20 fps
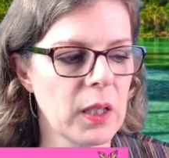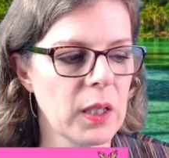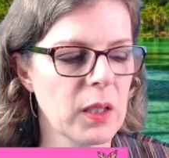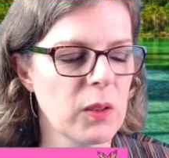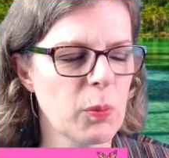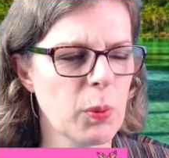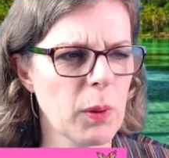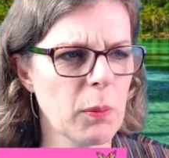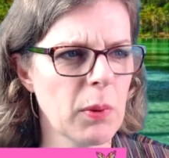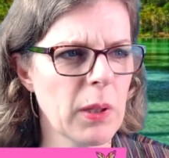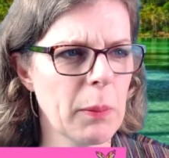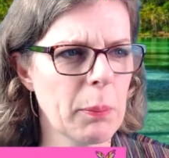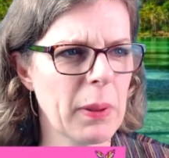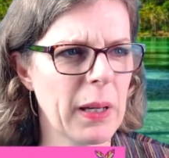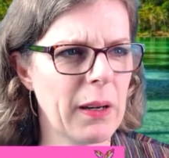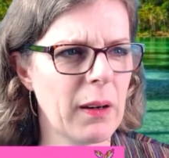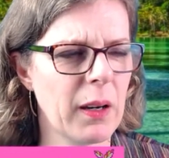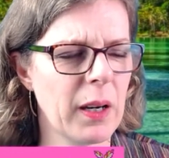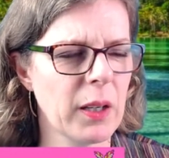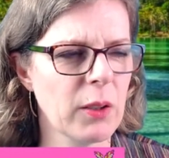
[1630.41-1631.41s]
is probably
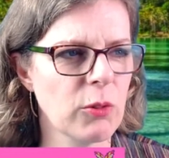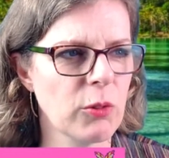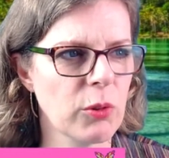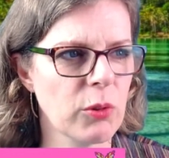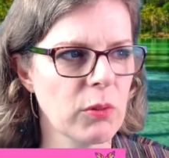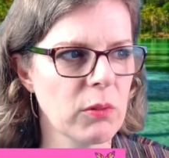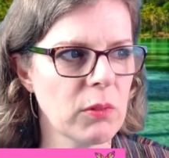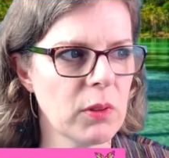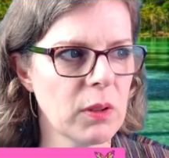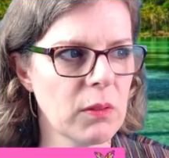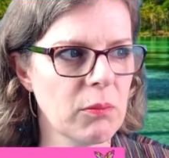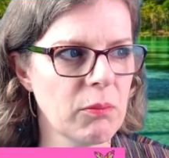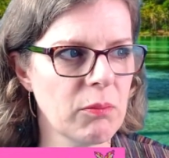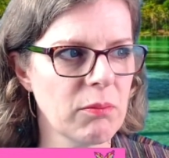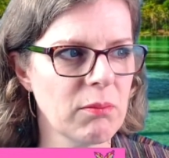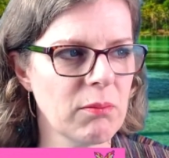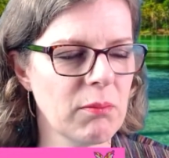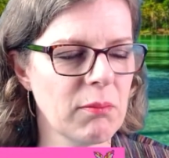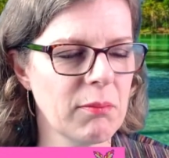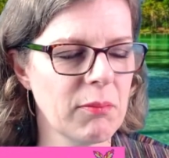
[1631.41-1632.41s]
about
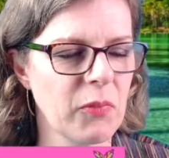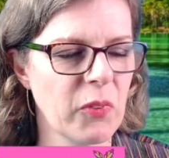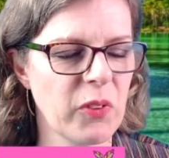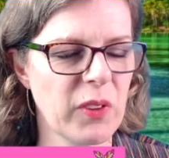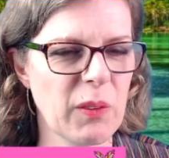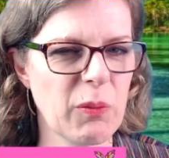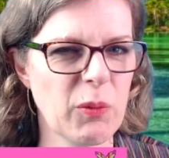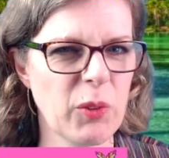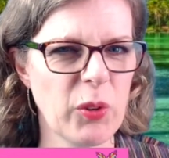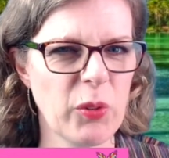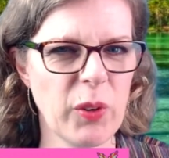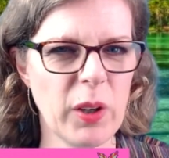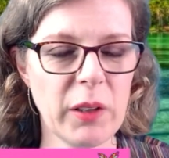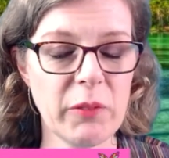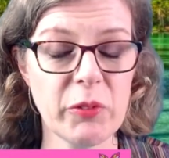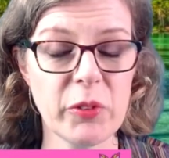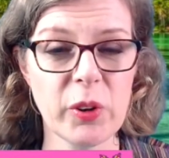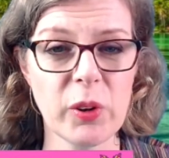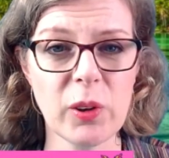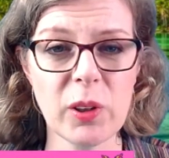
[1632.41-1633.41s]

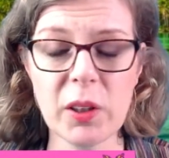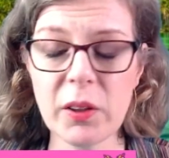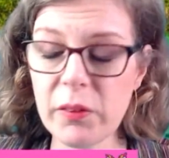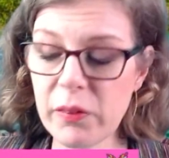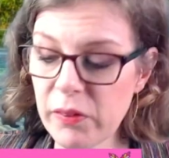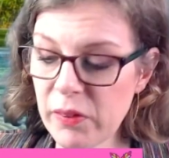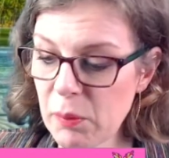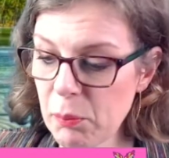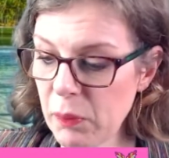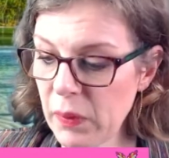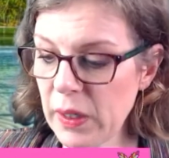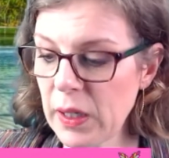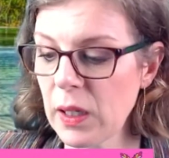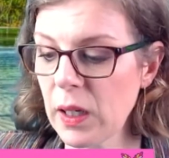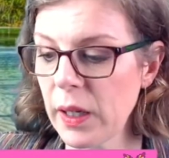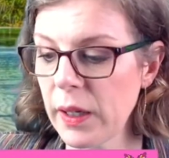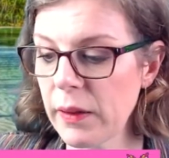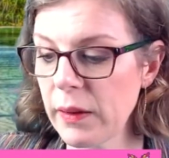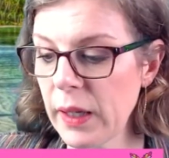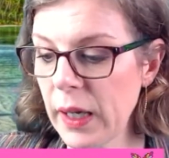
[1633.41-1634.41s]
$175, something
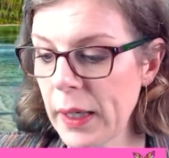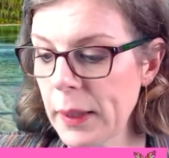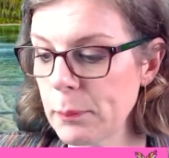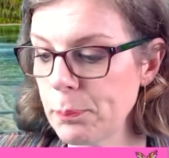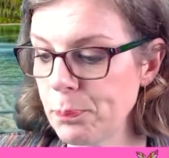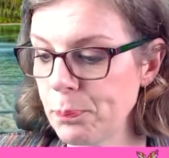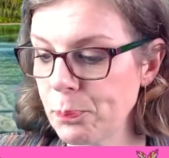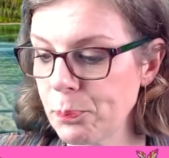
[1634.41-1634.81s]
like that.